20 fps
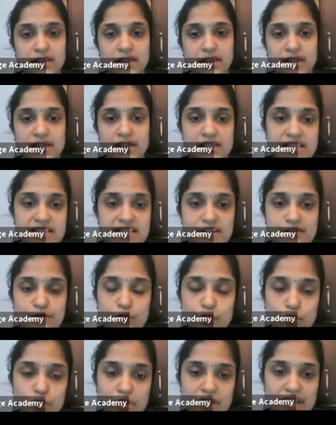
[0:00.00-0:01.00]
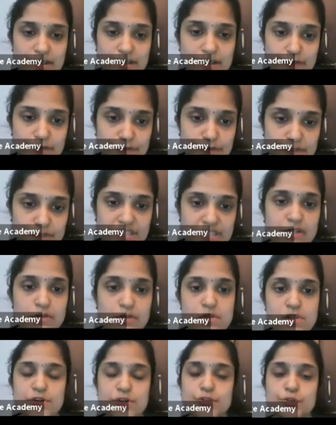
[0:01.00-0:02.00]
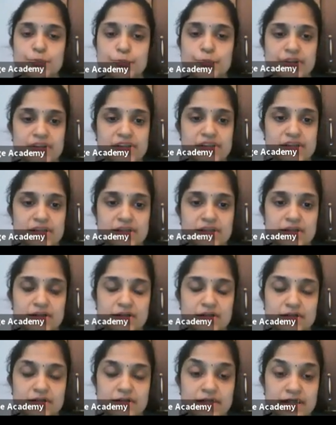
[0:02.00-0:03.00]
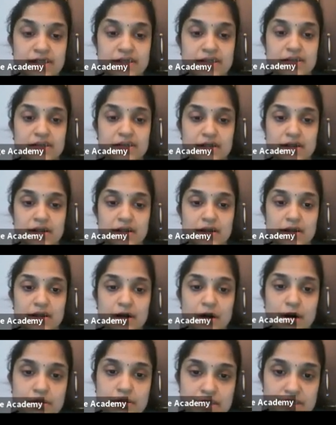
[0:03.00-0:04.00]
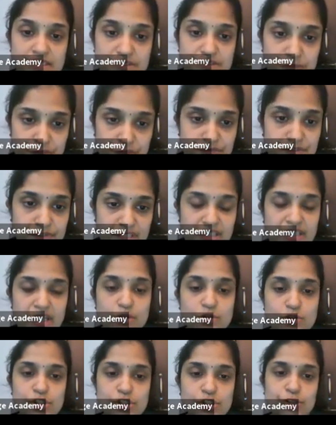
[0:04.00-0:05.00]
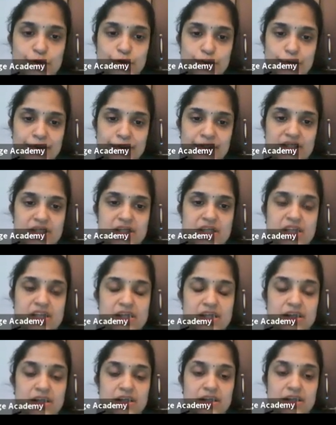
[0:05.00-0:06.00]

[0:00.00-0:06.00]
at say 4,50,000 rupees, then on this 50,000 rupees,